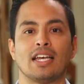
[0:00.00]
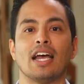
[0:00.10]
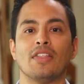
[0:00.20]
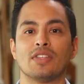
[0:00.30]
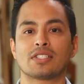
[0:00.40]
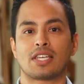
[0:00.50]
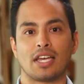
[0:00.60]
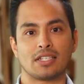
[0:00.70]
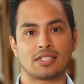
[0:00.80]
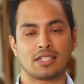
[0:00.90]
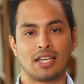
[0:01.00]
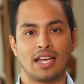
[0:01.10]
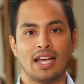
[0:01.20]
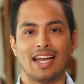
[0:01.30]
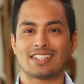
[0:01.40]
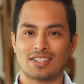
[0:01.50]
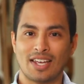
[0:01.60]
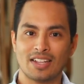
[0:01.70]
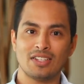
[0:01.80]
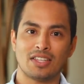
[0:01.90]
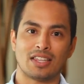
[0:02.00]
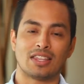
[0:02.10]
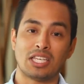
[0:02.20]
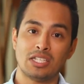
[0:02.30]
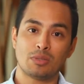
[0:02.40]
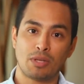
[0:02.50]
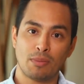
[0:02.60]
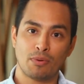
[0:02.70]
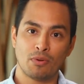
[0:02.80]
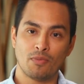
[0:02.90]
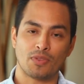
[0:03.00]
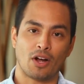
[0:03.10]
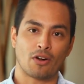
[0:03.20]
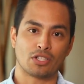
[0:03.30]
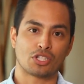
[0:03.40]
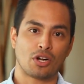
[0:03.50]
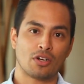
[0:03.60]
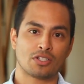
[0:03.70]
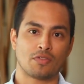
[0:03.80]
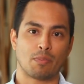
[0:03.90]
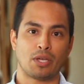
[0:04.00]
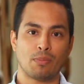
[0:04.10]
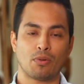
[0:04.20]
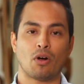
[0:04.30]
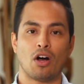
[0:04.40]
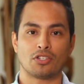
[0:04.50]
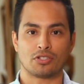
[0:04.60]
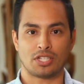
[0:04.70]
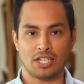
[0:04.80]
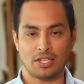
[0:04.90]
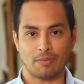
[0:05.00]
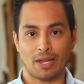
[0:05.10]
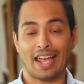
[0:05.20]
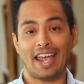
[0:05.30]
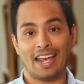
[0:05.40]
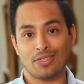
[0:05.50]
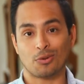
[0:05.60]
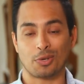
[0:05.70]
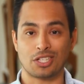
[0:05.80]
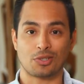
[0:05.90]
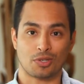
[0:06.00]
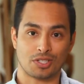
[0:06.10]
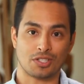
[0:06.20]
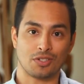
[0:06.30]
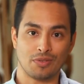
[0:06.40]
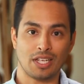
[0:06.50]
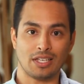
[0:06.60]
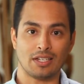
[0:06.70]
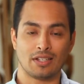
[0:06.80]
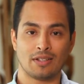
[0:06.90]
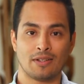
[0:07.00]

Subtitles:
In this case, it's likely that these people are in charge of the people on your team and the resources you need.